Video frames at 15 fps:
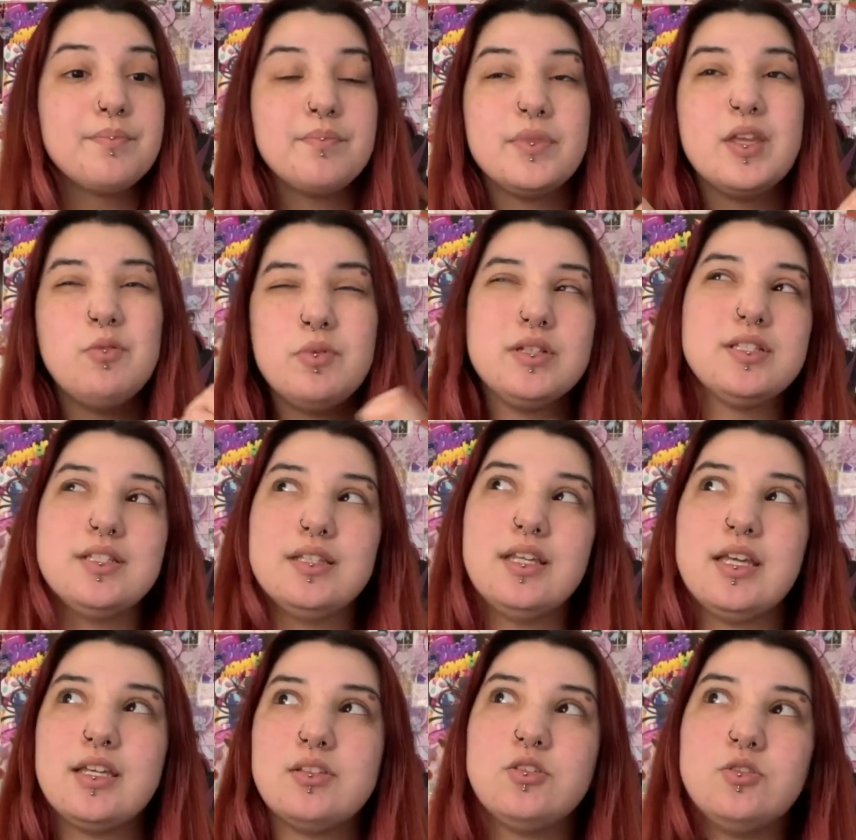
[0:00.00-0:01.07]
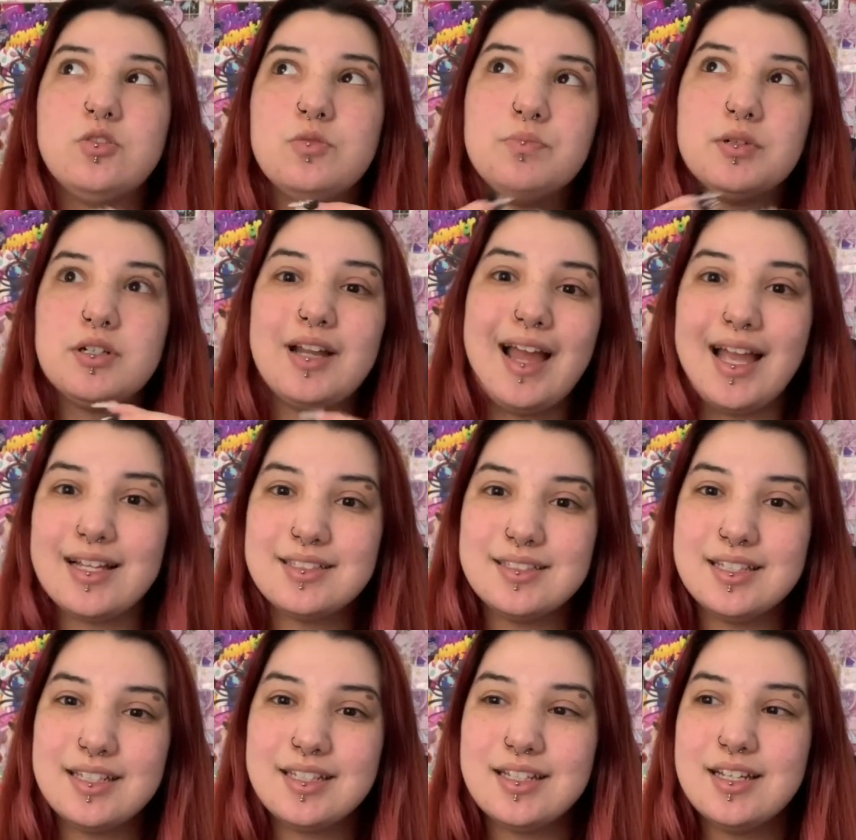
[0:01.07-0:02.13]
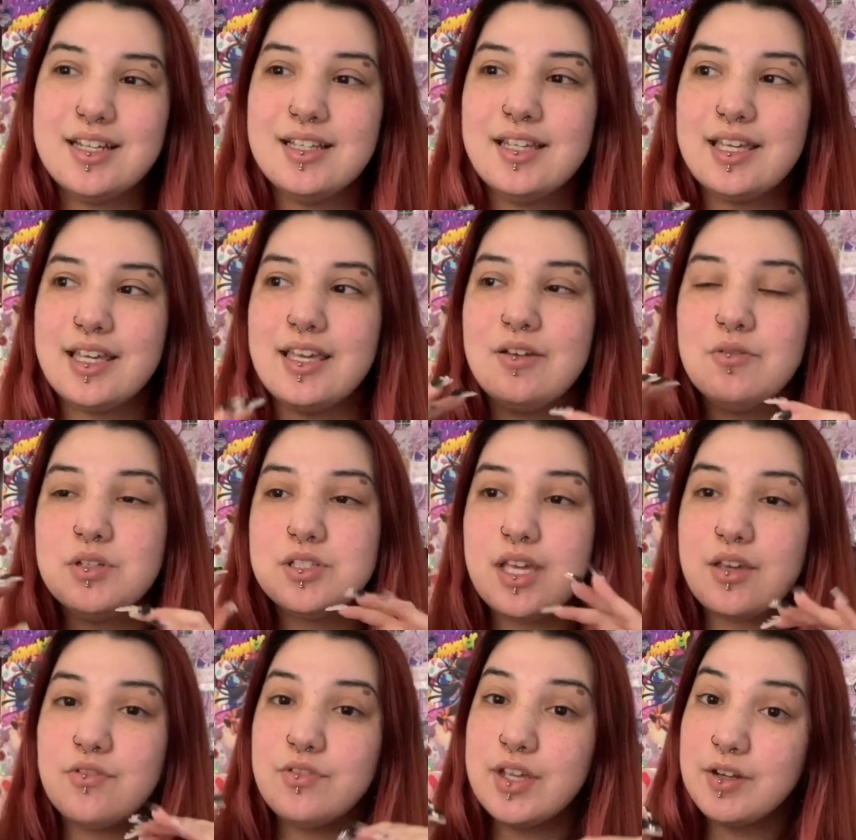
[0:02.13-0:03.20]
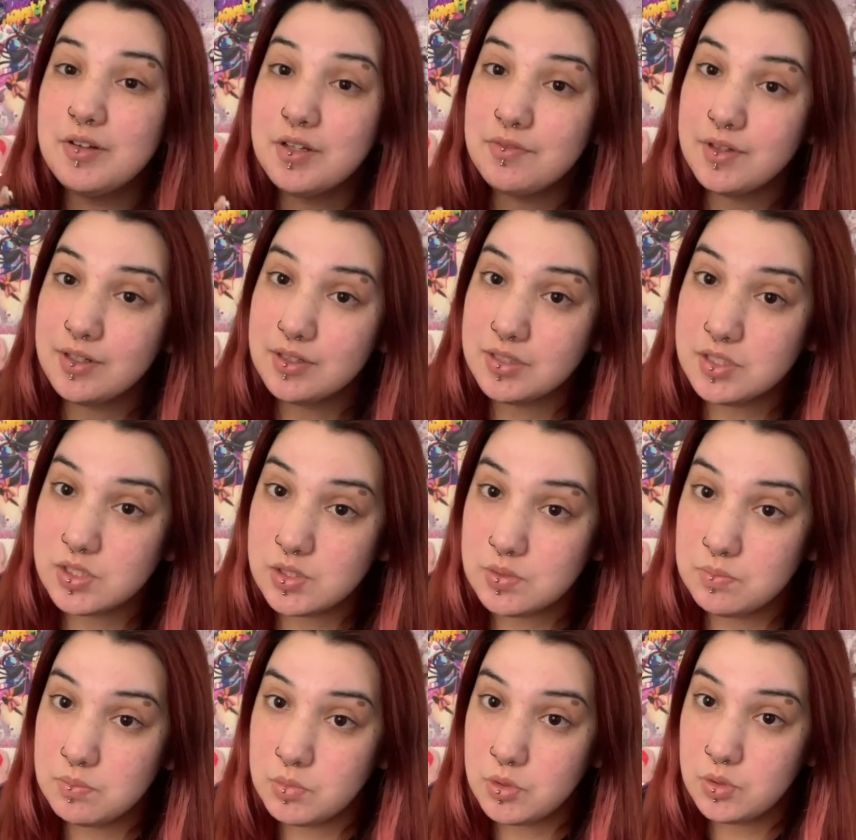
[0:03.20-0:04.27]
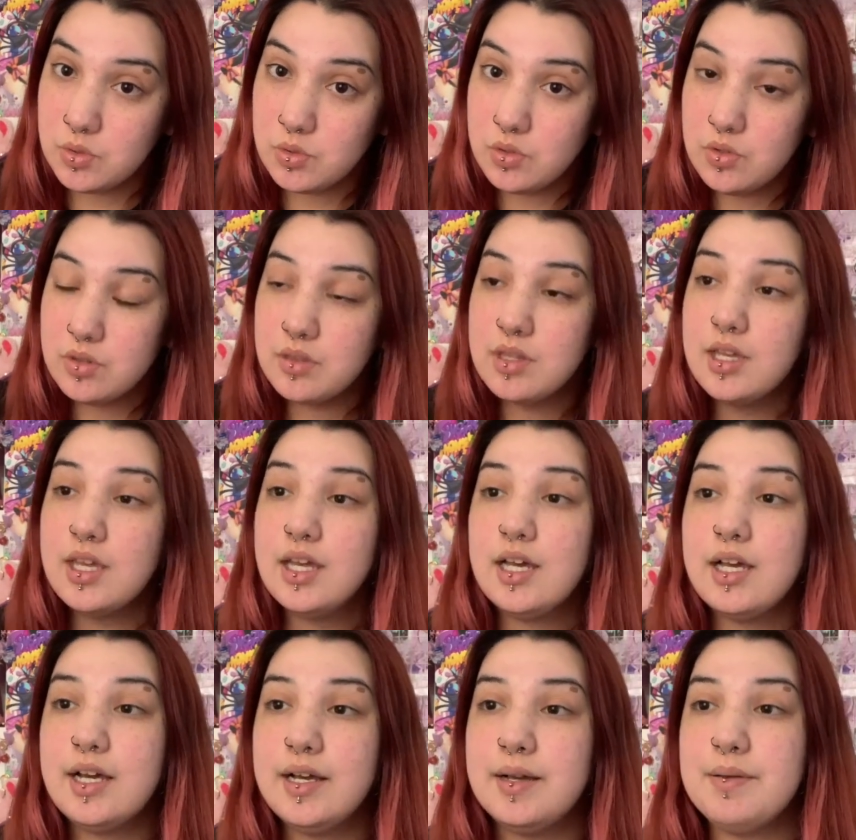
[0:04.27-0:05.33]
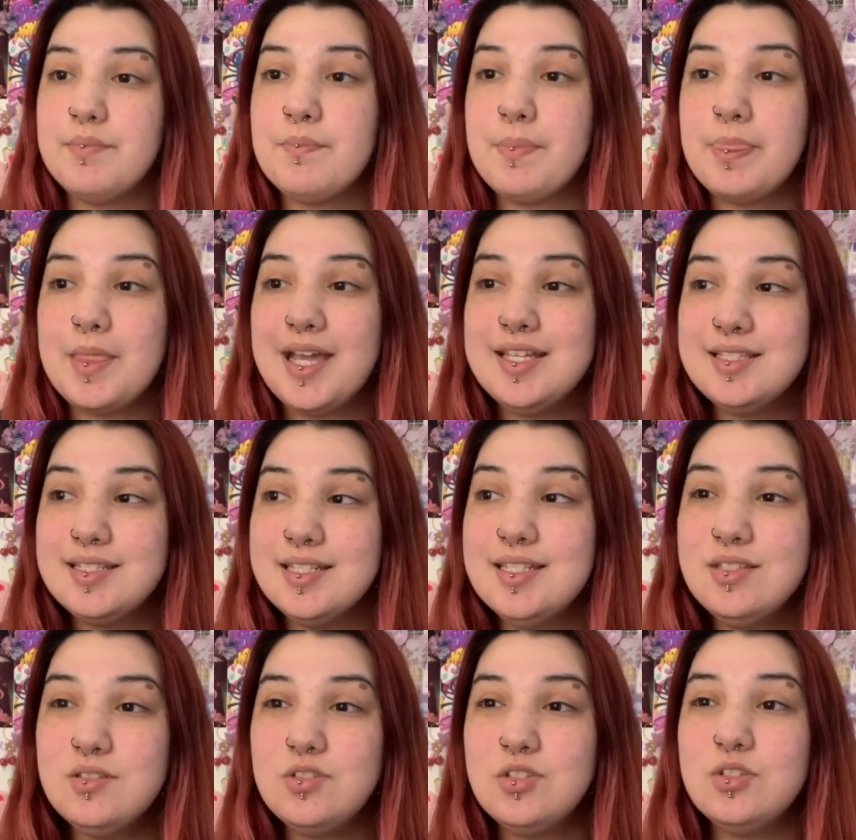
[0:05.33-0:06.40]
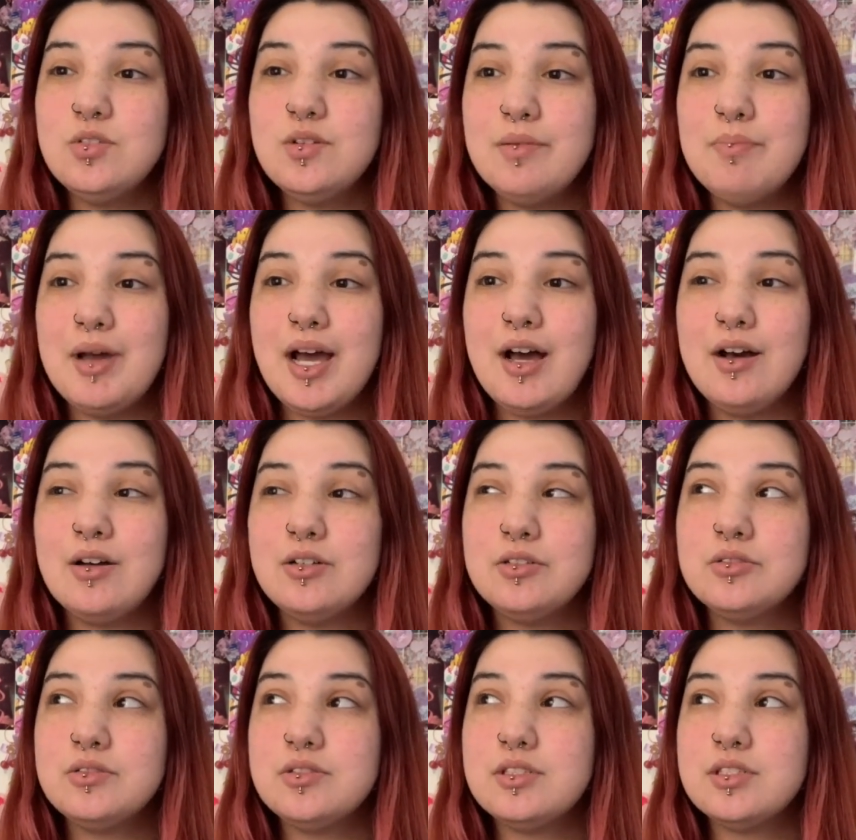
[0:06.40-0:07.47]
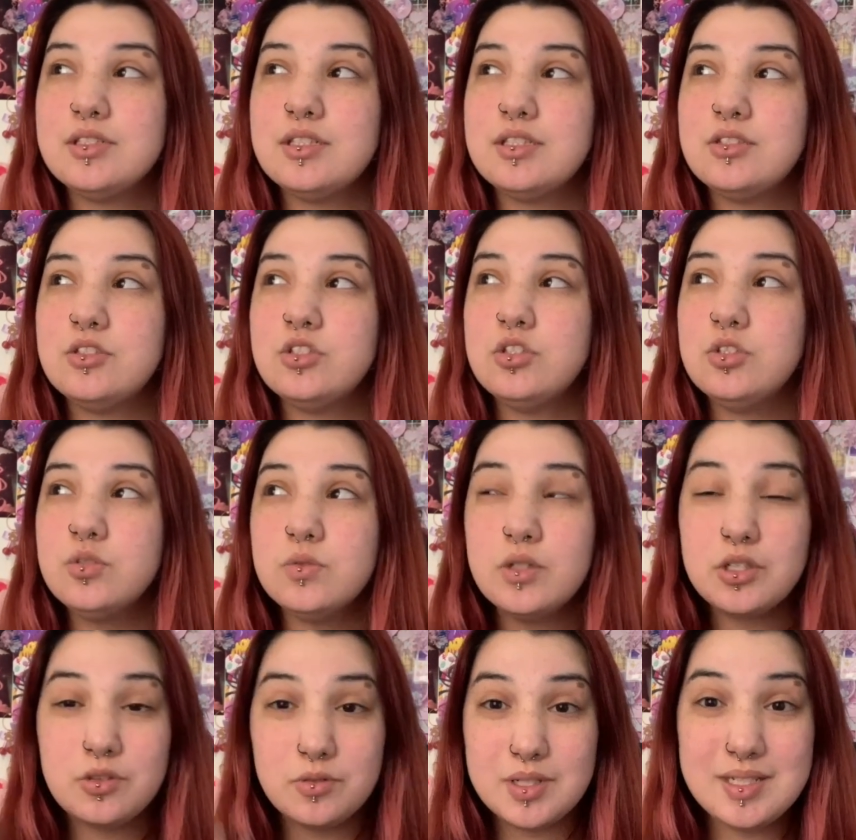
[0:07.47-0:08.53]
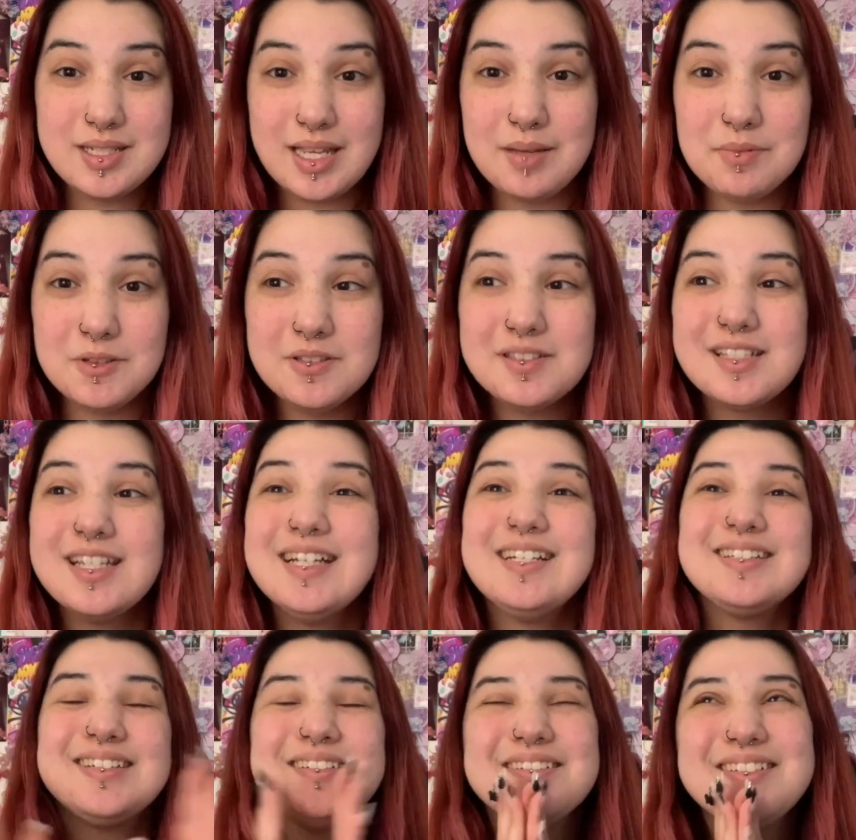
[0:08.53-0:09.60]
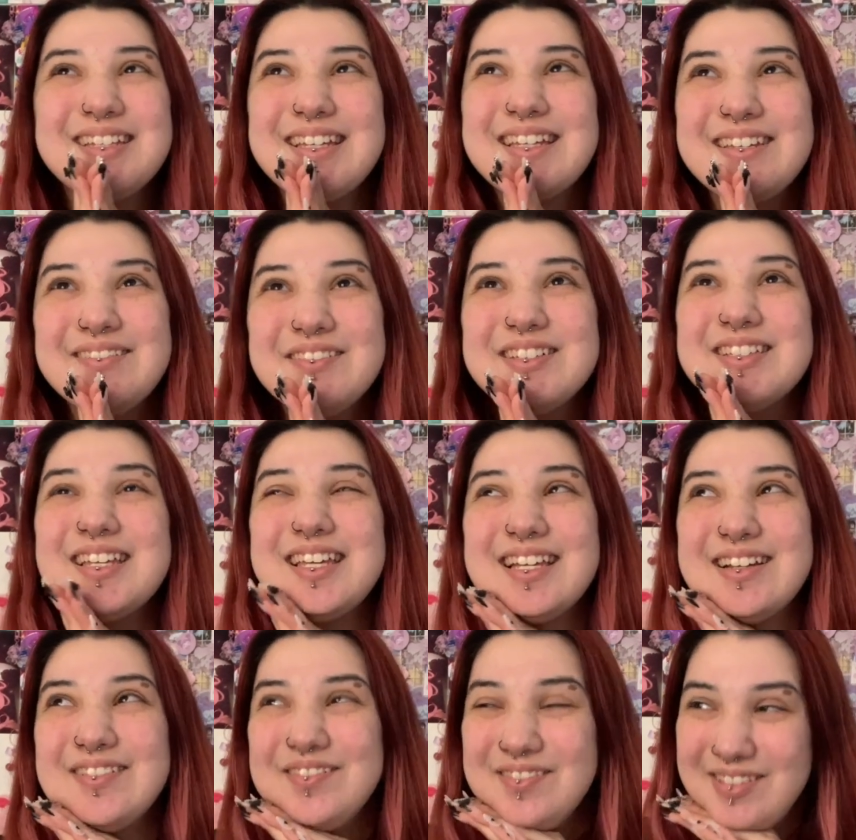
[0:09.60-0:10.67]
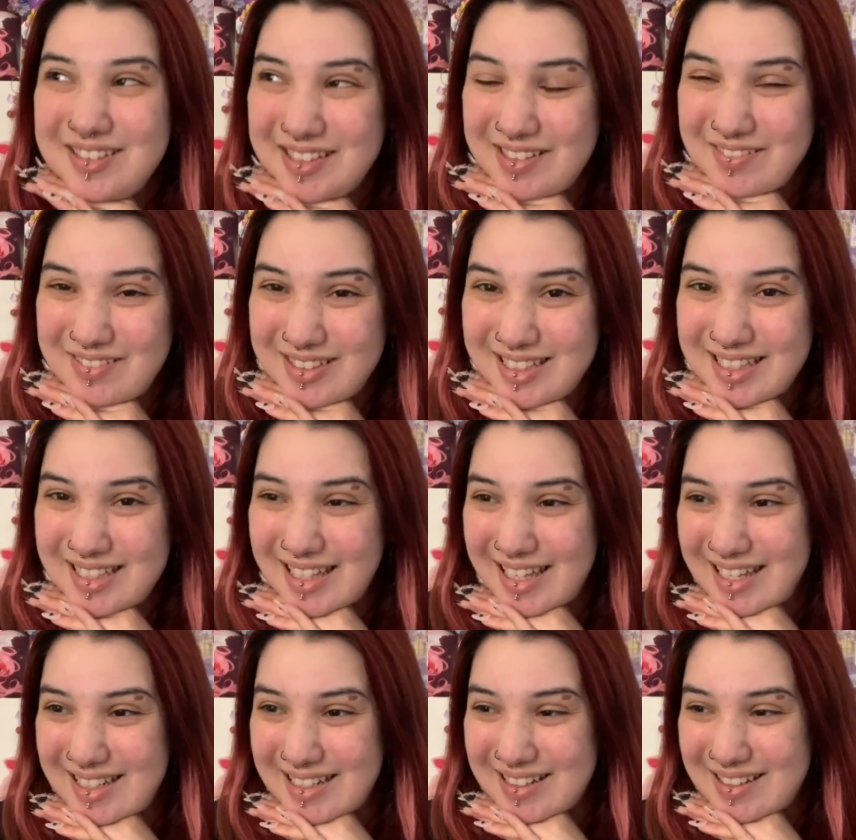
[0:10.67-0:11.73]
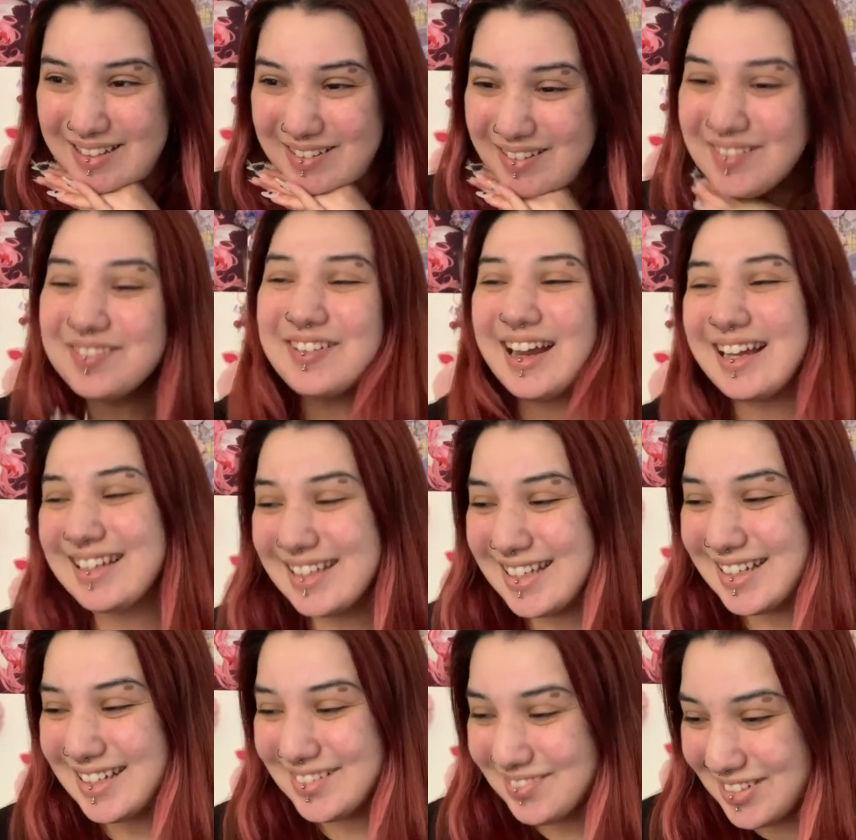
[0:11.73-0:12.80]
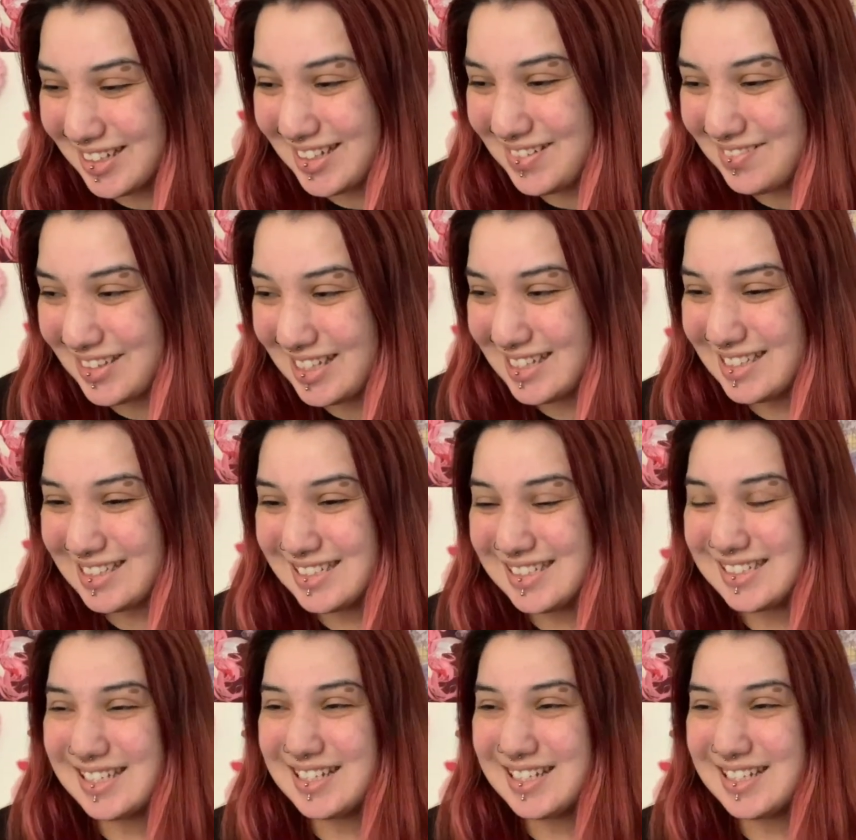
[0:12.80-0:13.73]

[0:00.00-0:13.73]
it wasn't like super hectic. Like, it was like very, very smooth. I did do about 2 or 3 tables. So I was like, it was like really, really like nerve wracking a bit because,